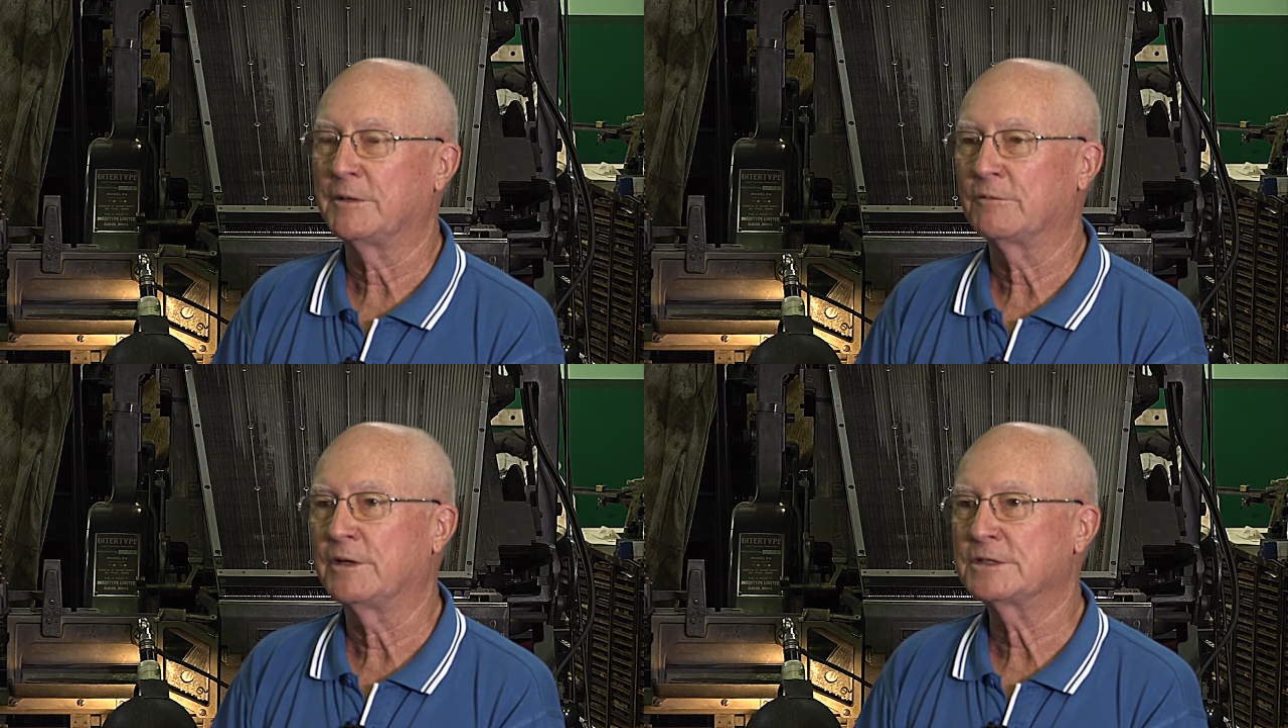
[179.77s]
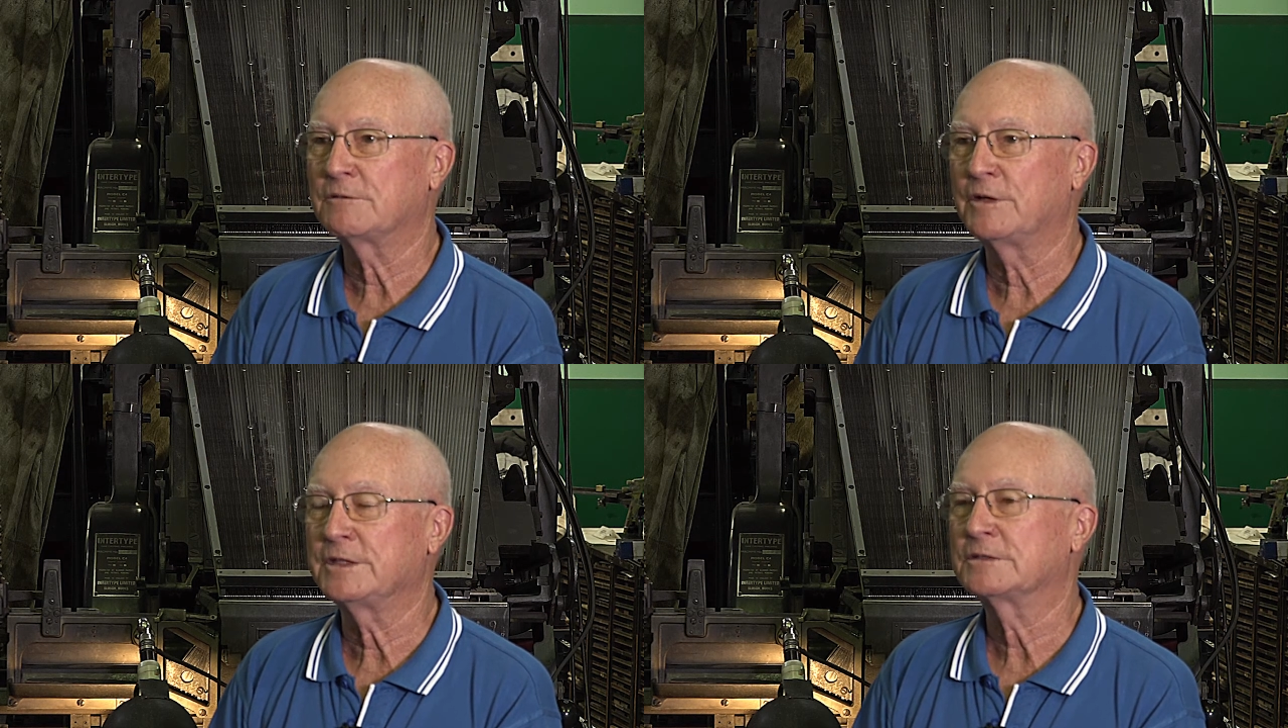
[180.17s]

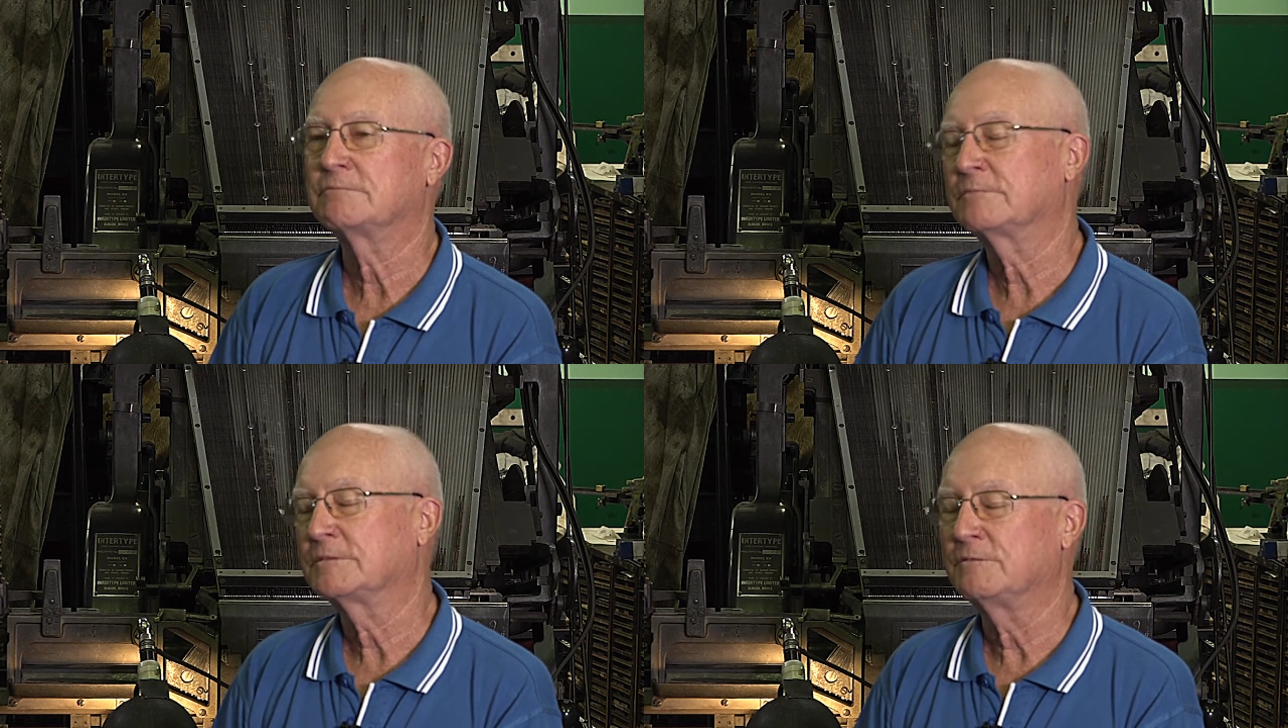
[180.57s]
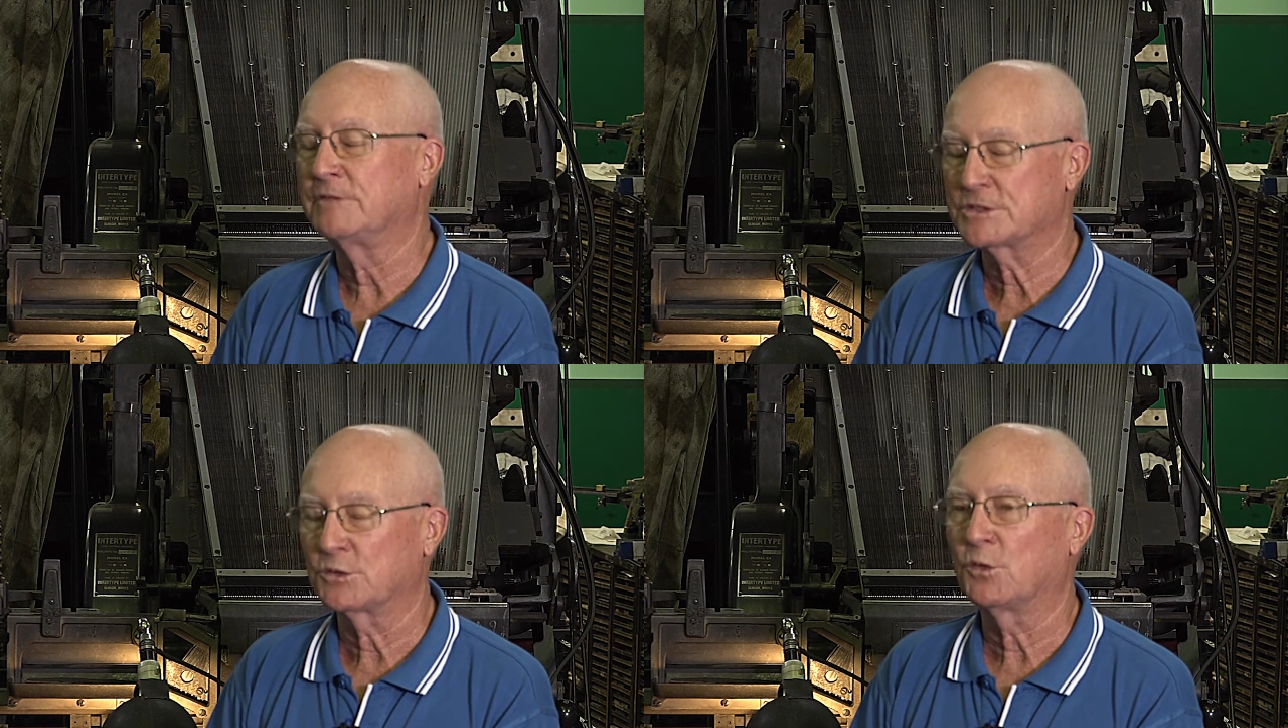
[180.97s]

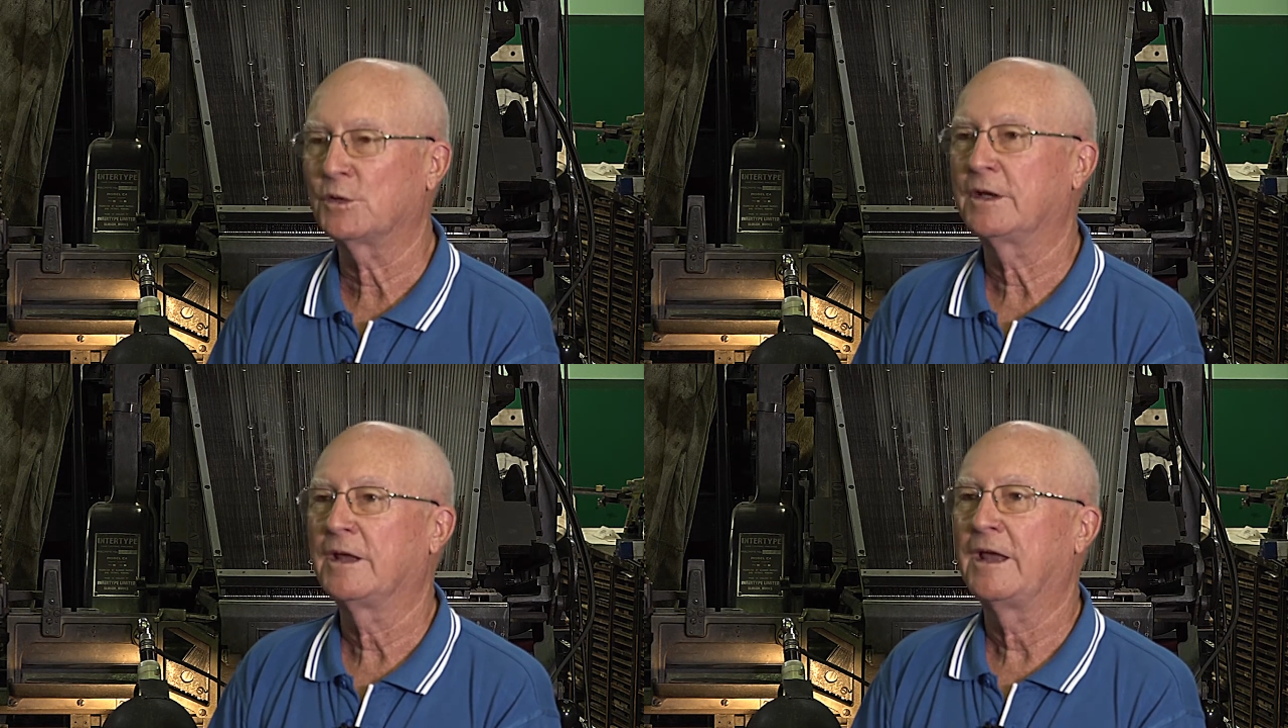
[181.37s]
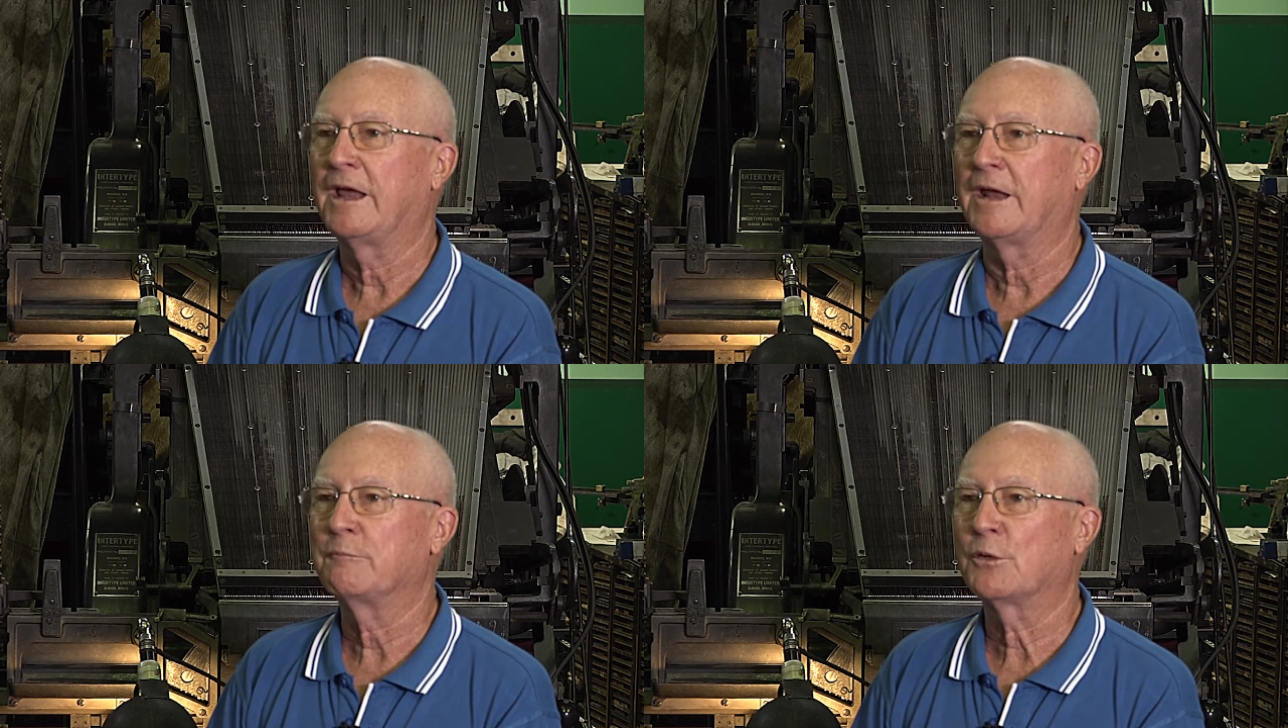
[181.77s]
restored
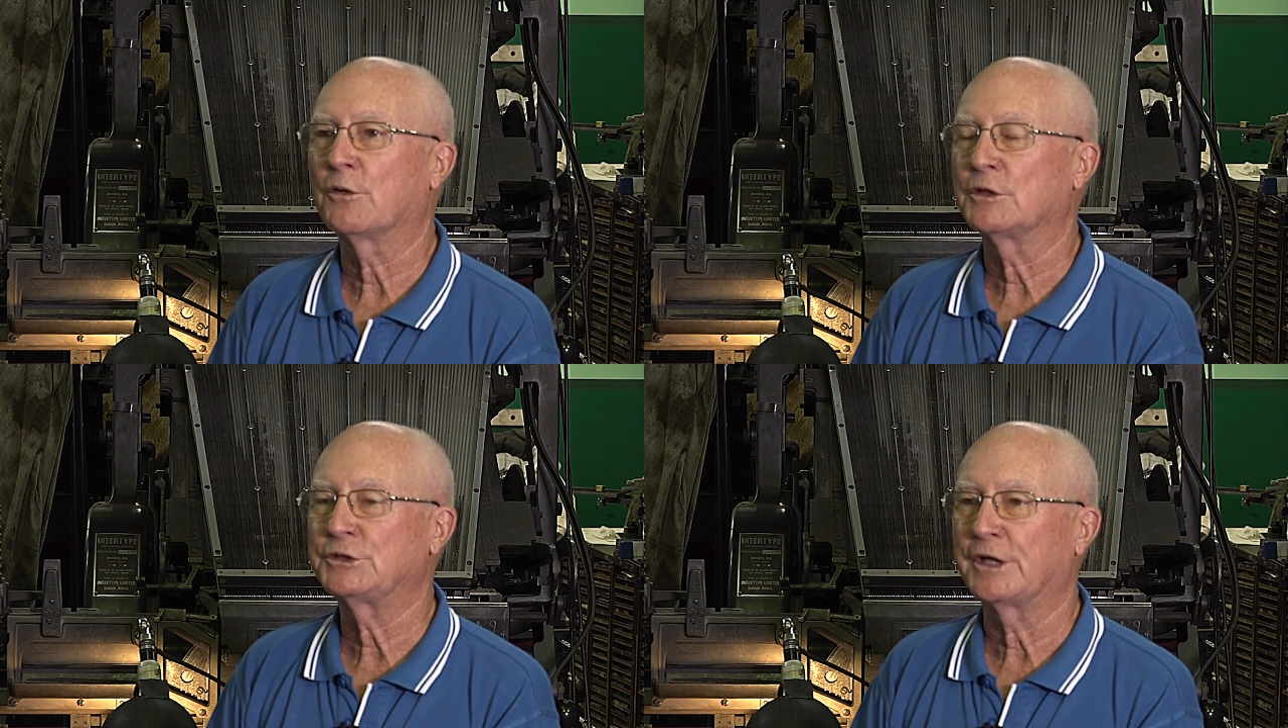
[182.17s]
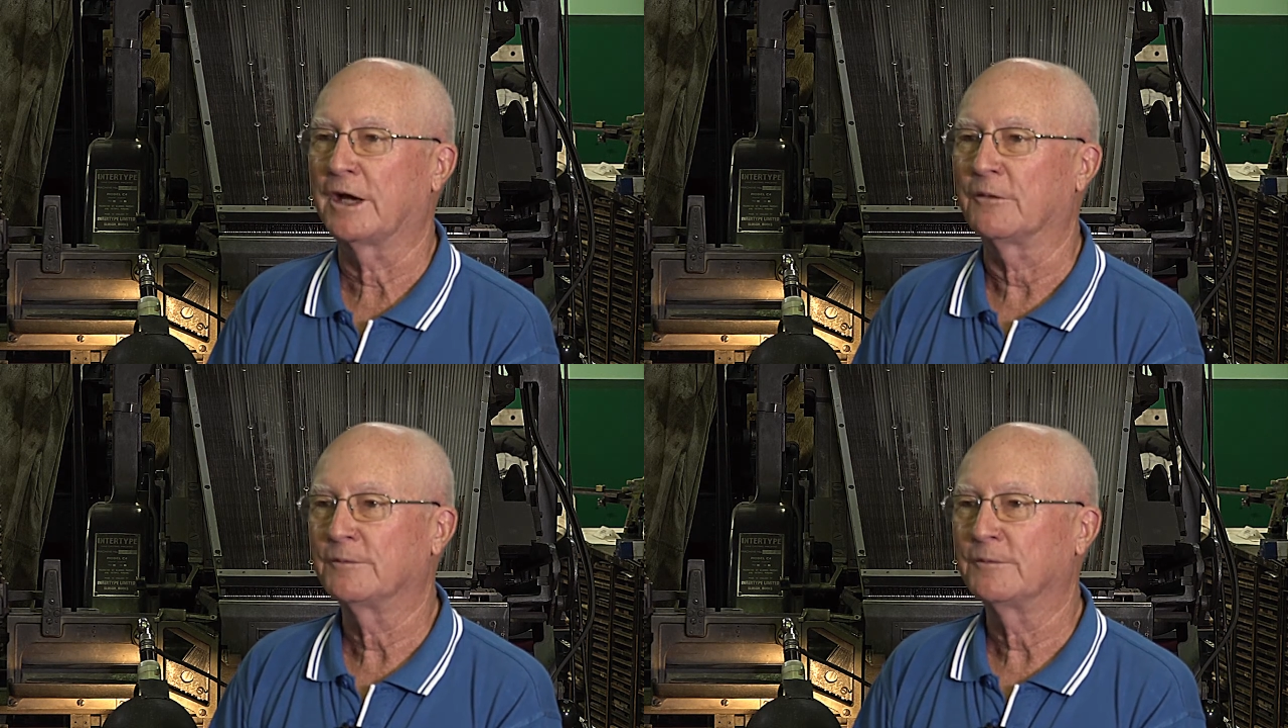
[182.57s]
and put on show.